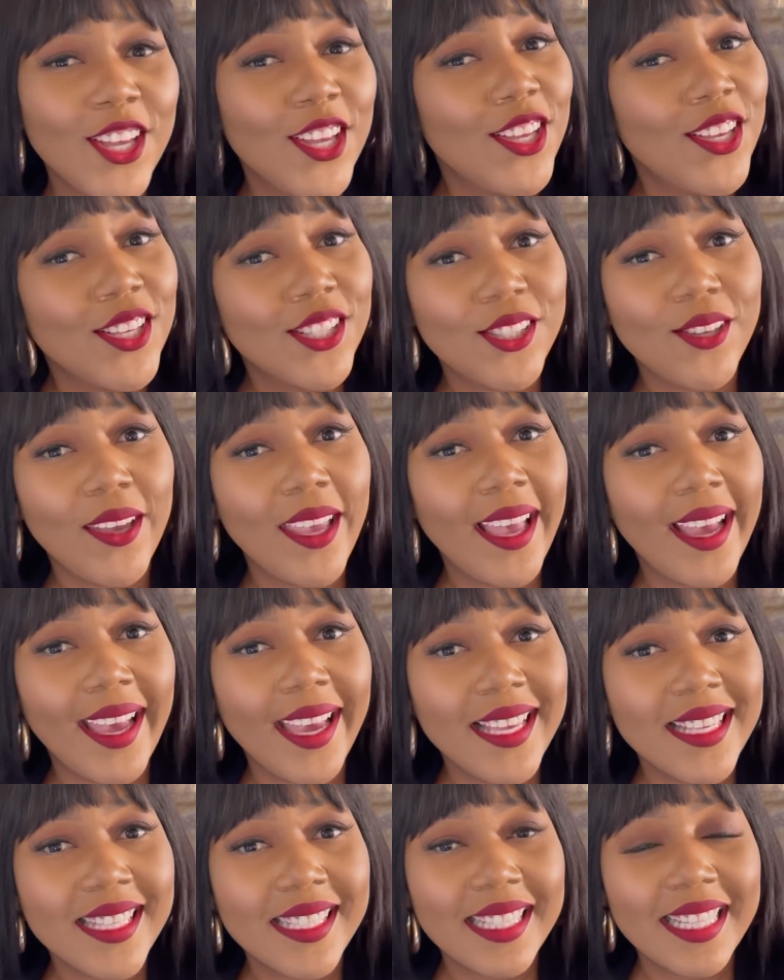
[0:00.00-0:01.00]
So yeah,
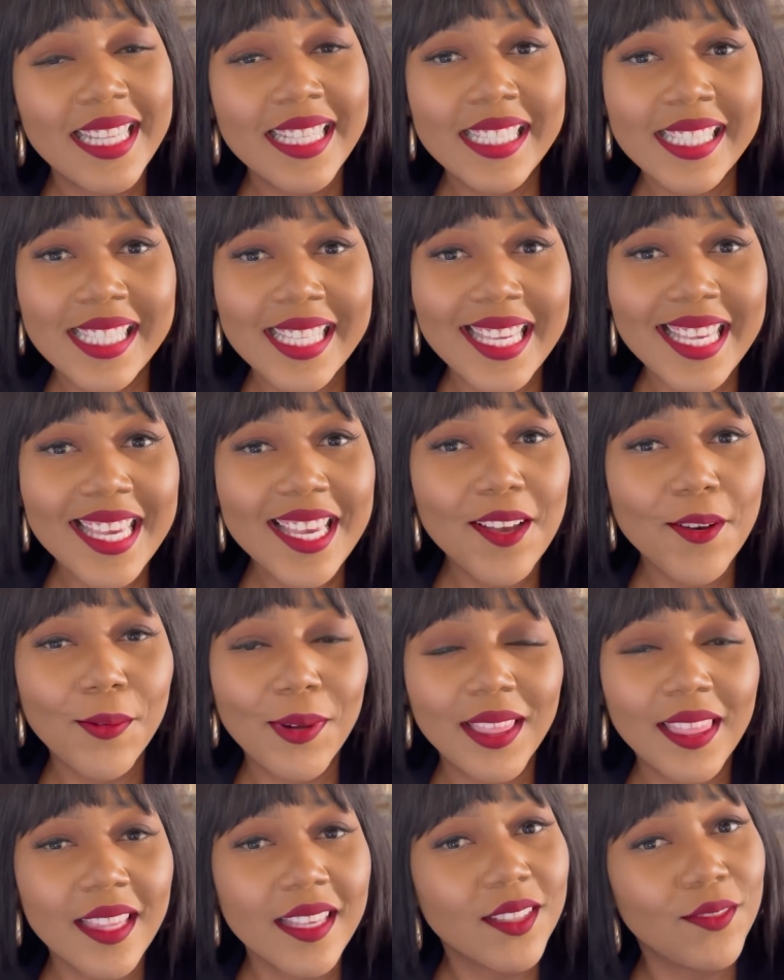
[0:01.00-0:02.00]
guys, let's see
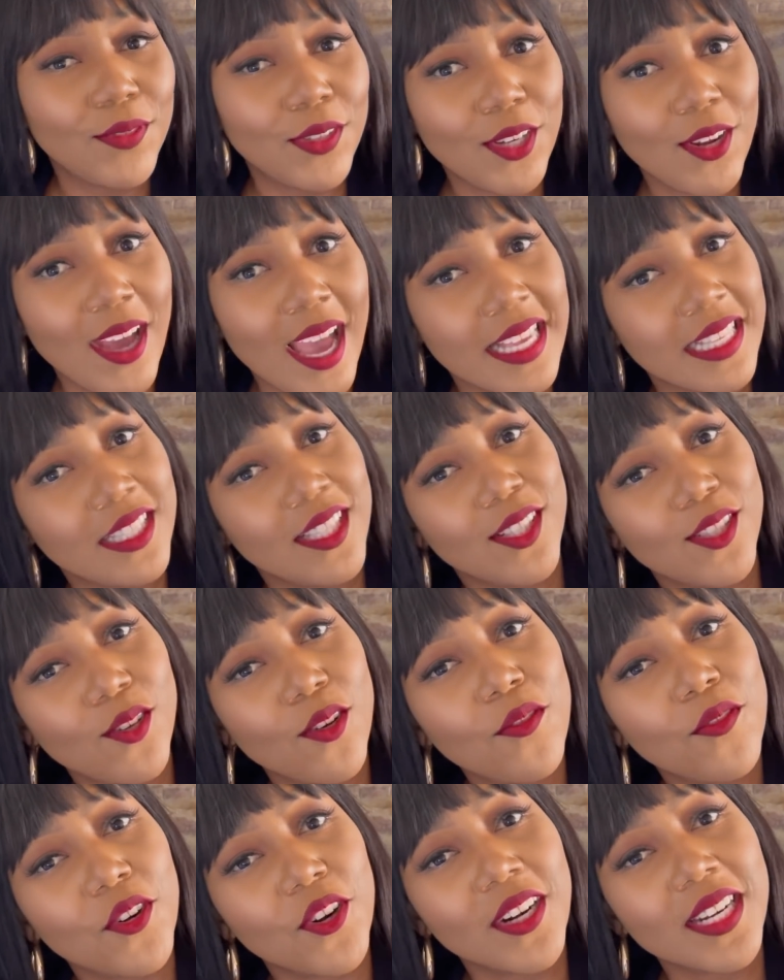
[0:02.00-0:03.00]
what this video has in
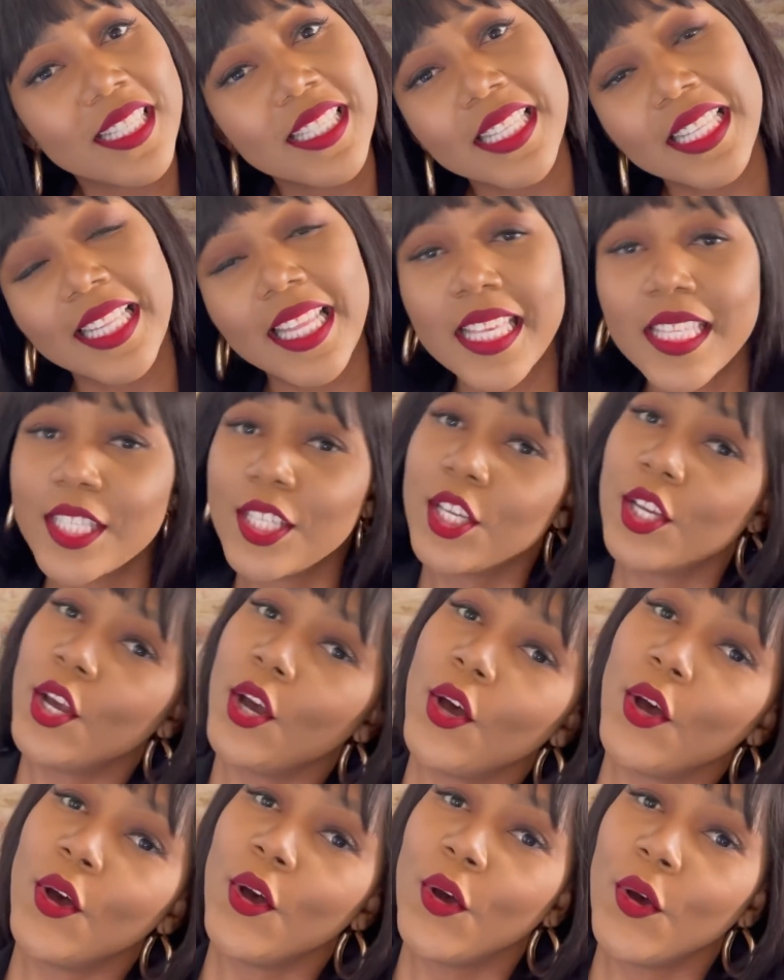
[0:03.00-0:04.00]
store for us. Let's
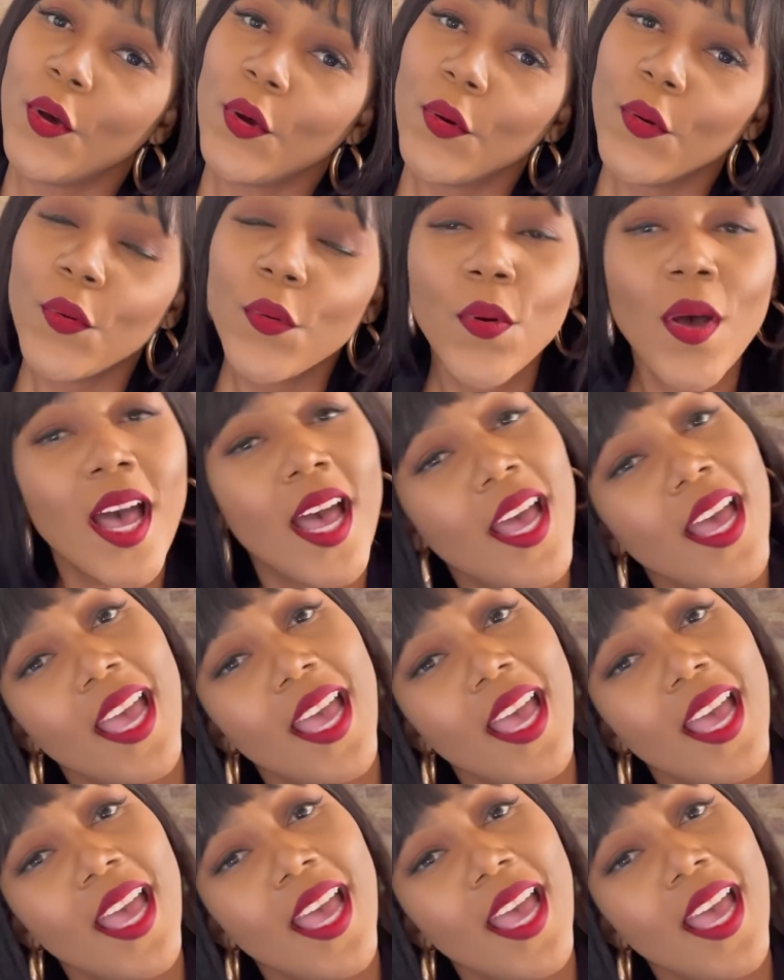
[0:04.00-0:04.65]
go.